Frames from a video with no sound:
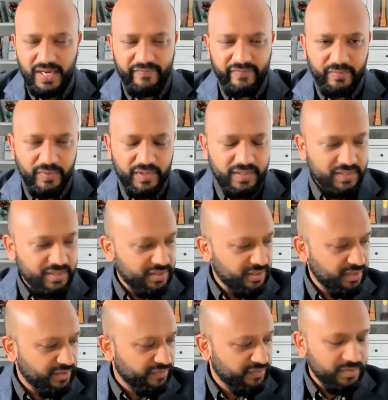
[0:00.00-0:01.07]
Everyone
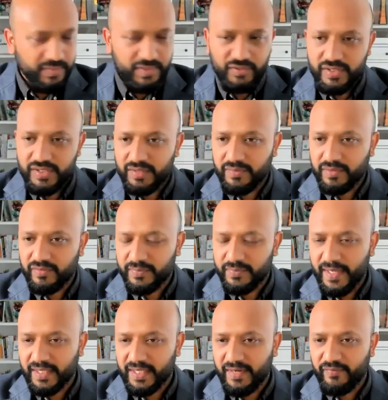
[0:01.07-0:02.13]
deserves to be treated with
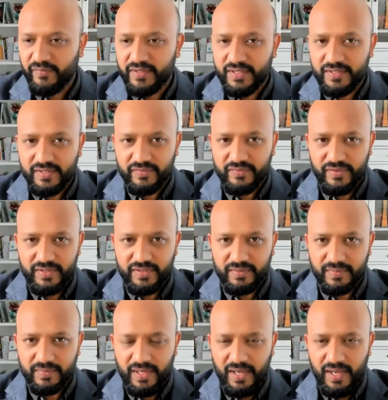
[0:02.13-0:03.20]
respect. Everyone deserves freedom.